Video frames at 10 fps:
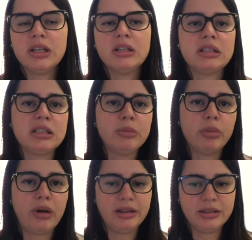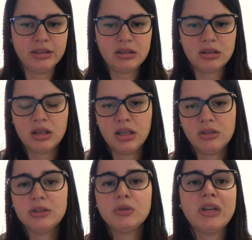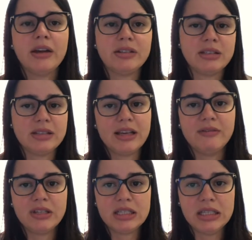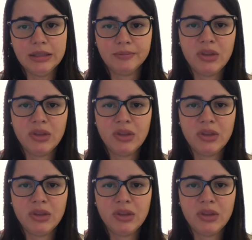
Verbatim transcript: and Sleep Practice in 2017.